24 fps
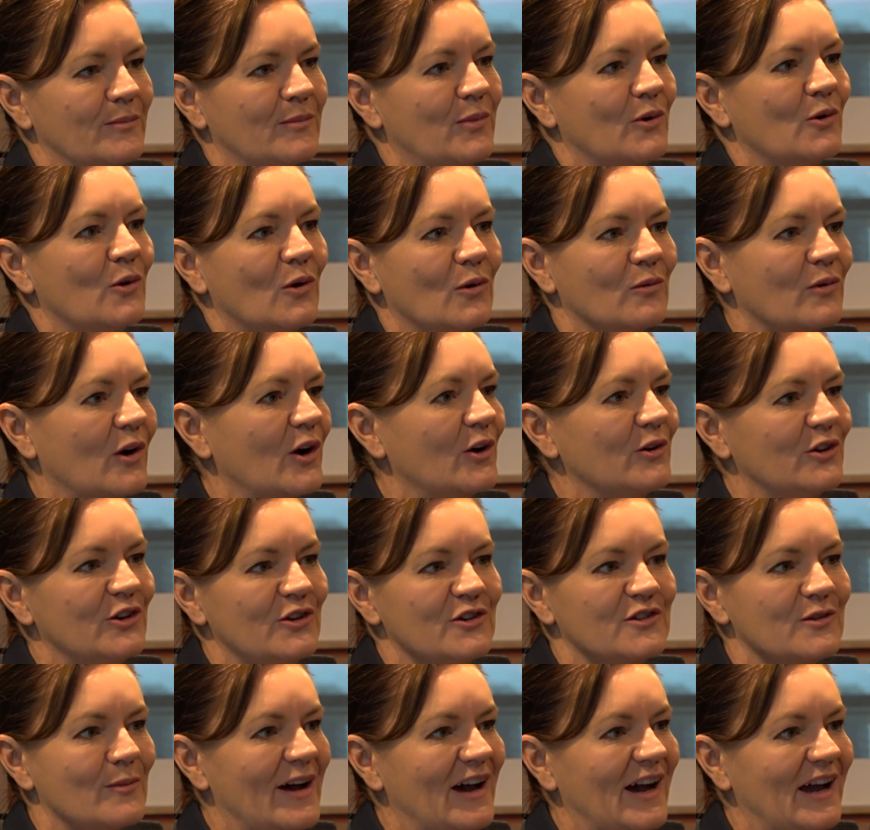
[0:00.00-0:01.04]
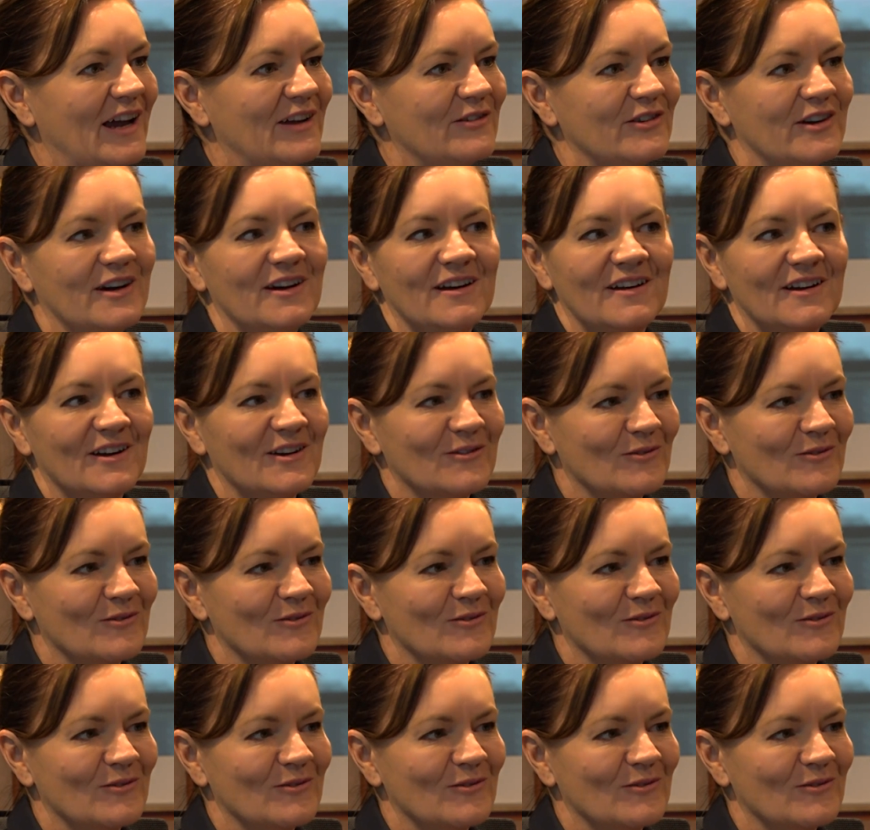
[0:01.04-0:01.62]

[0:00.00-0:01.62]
poor road user behaviour,